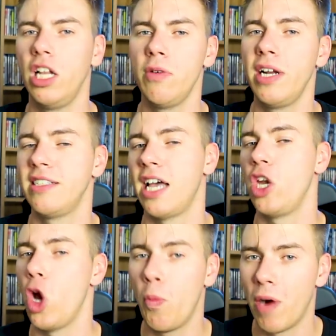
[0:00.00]
Hollywood has had
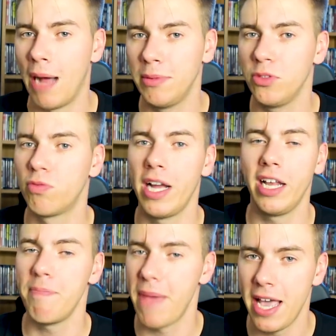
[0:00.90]
no problems
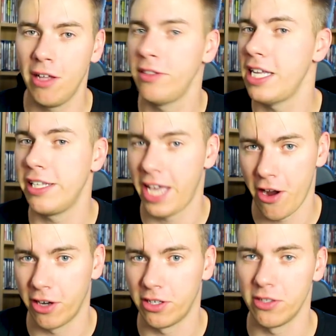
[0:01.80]
writing male lead
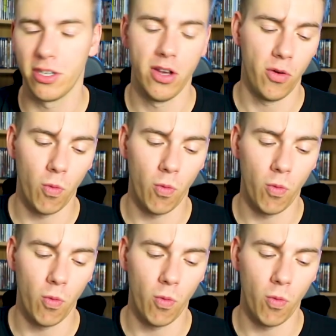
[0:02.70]
characters.